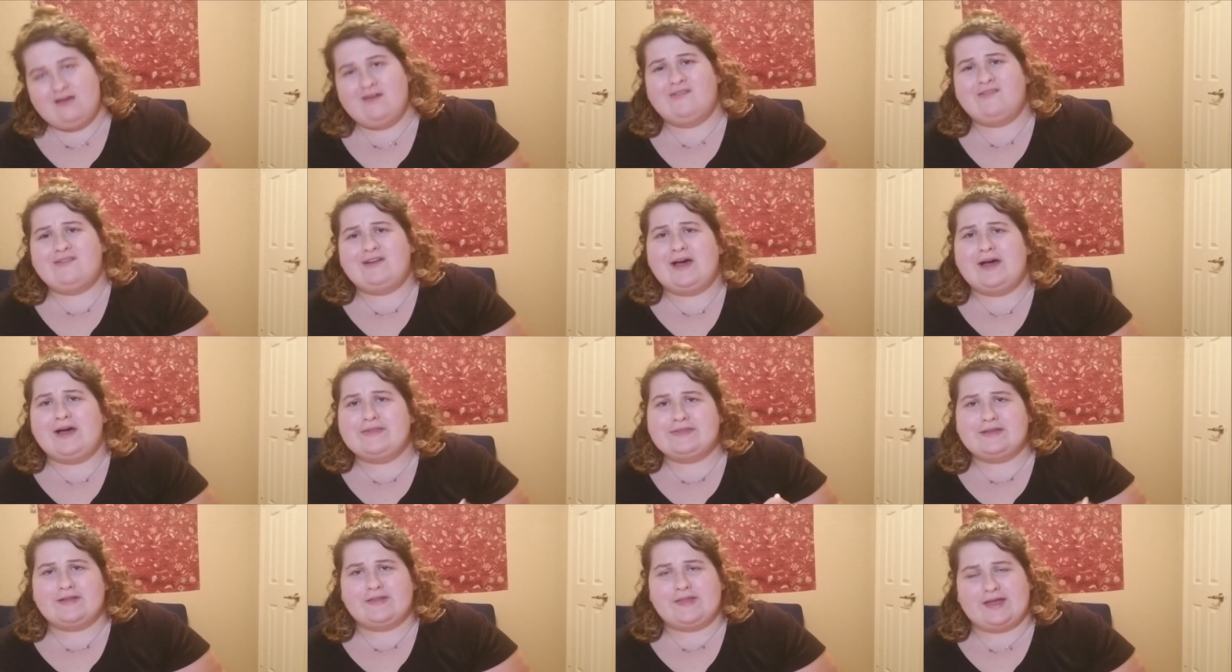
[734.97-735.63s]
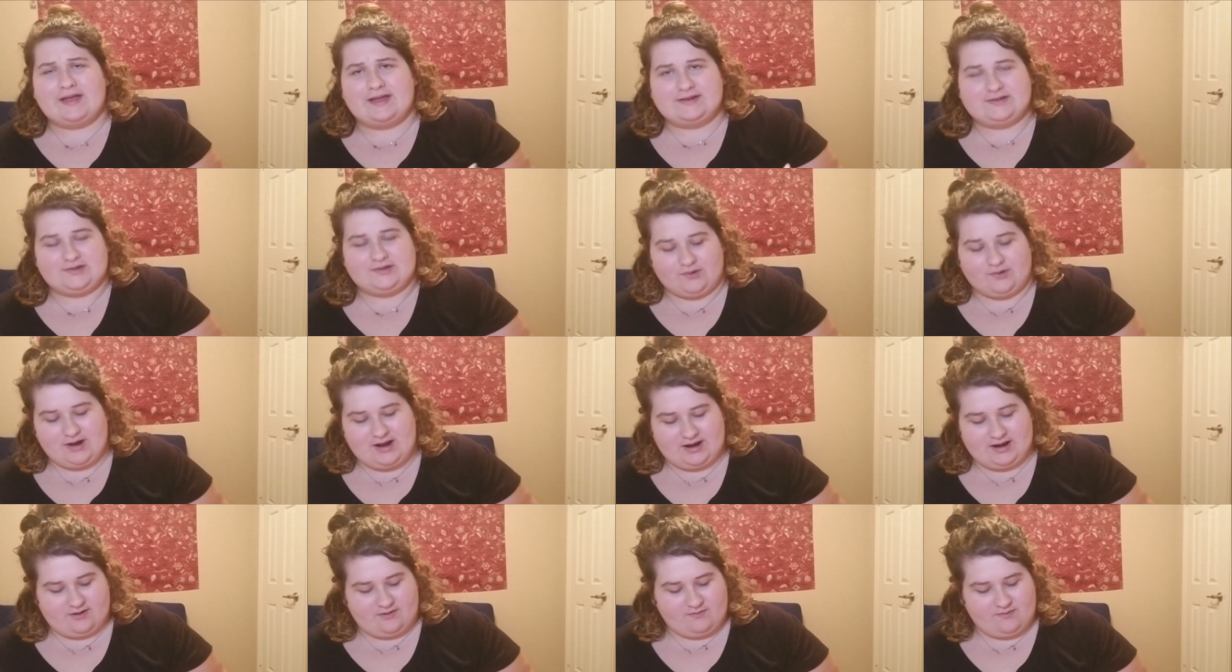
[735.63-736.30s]
Not that like a
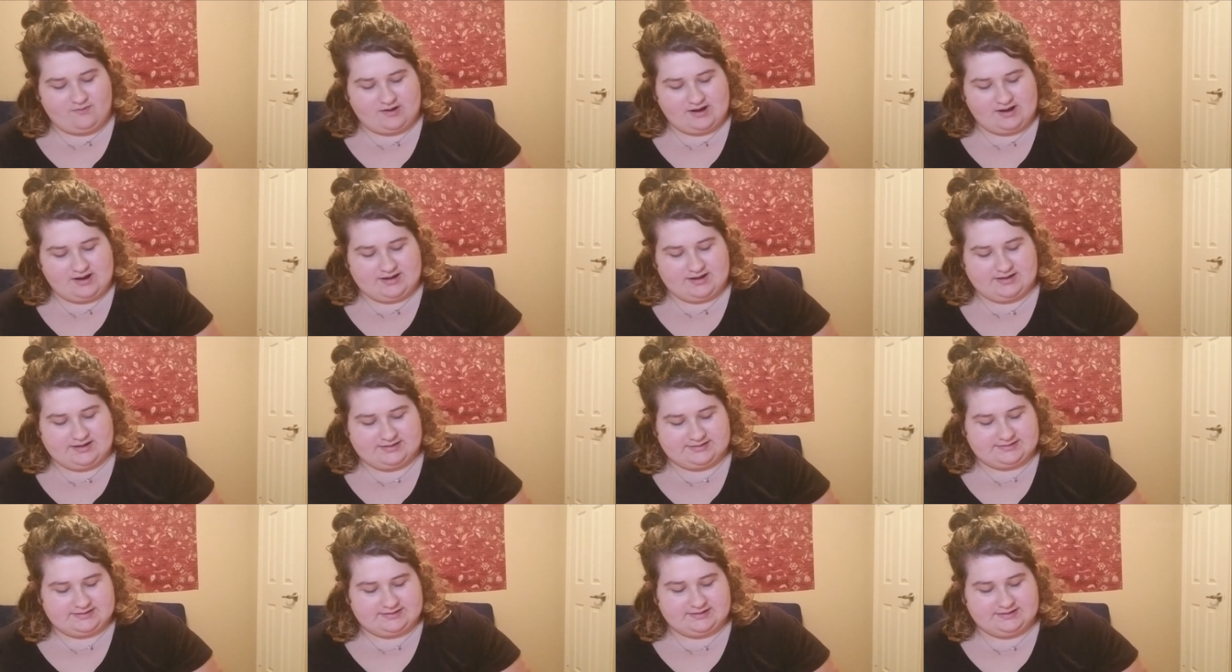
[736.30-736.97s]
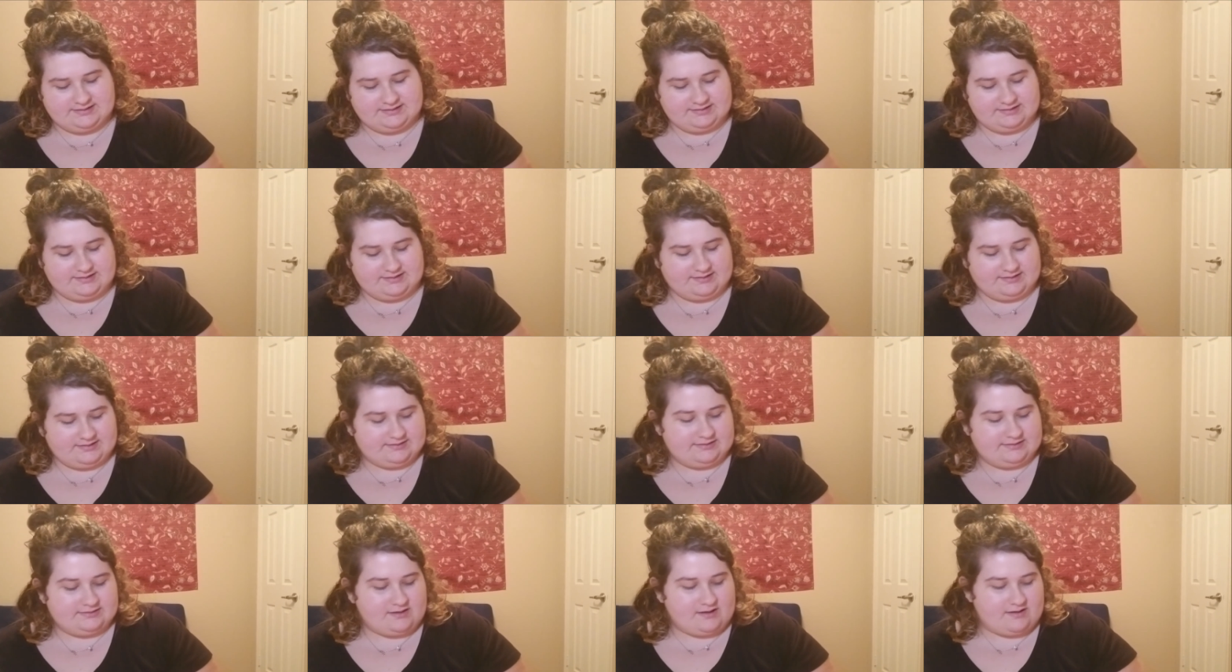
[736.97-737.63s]
tornado warning isn't a
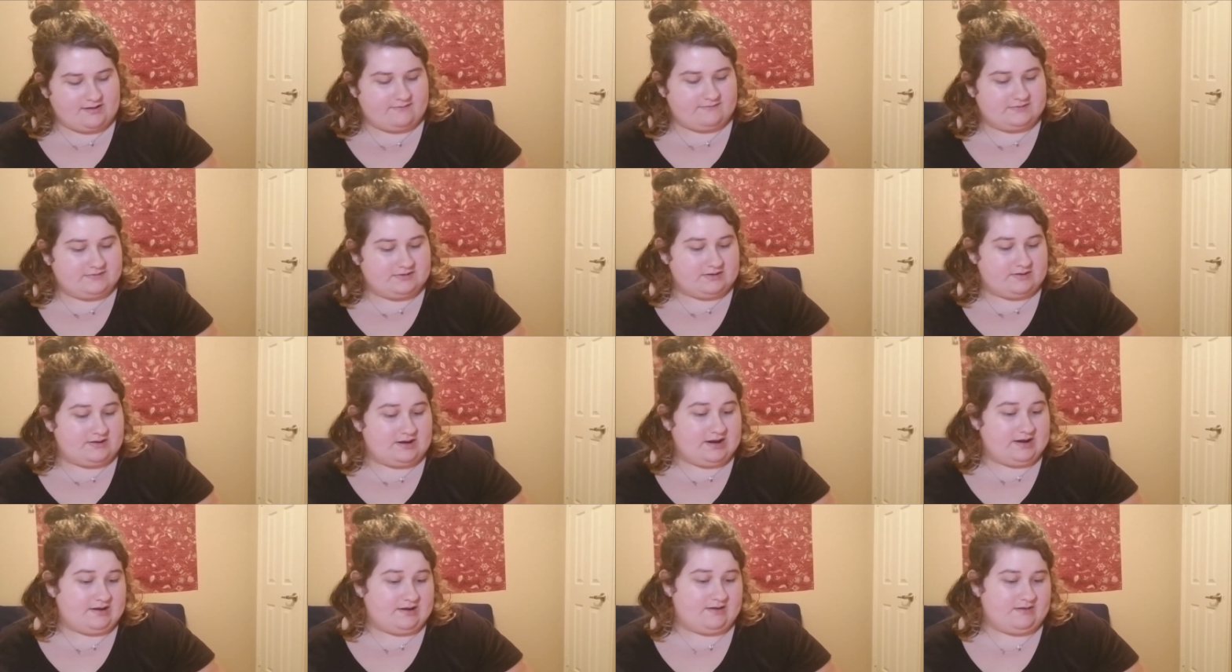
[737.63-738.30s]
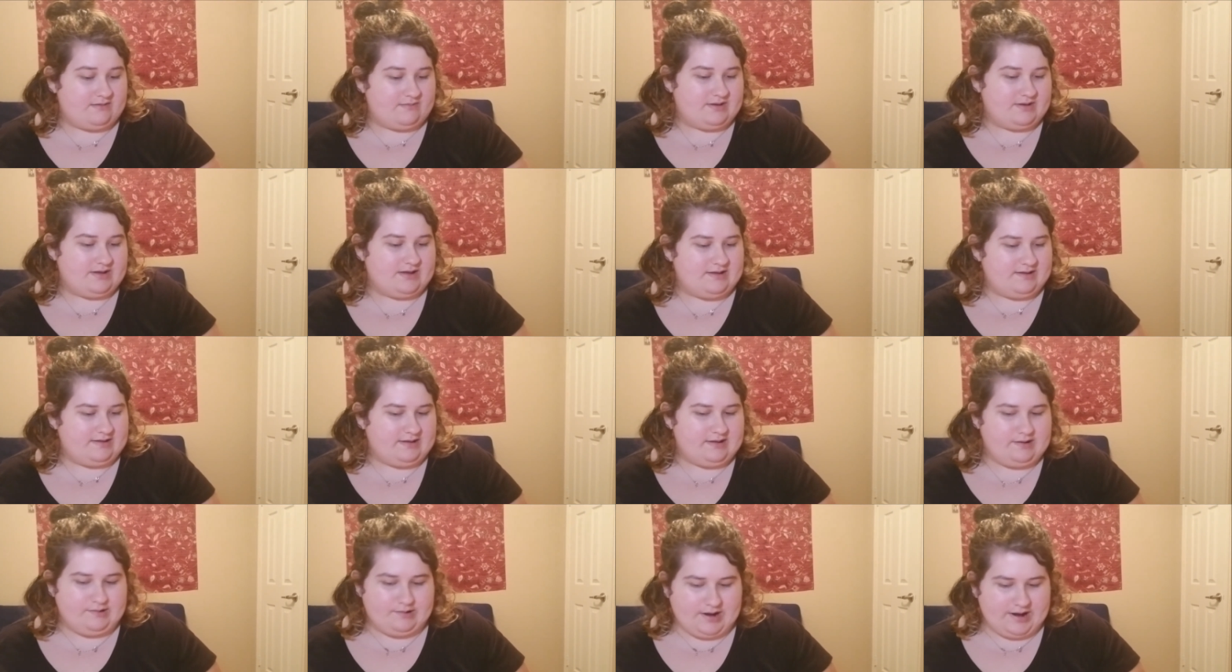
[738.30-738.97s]
serious threat of tornado, but
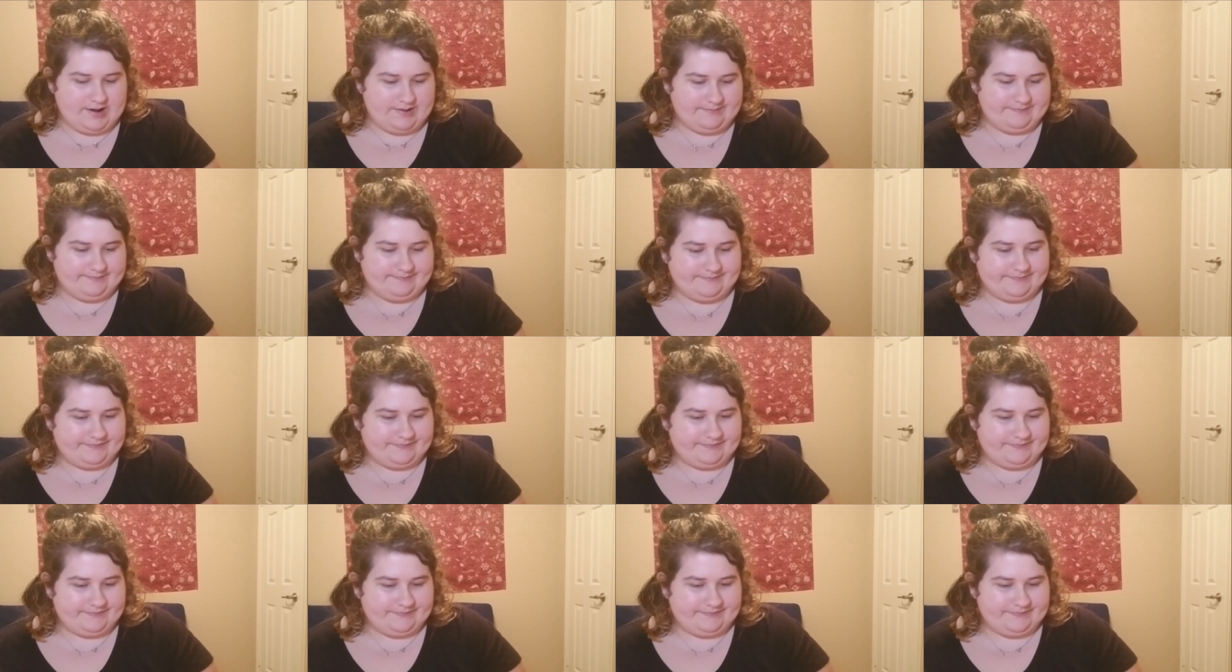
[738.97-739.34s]
you know.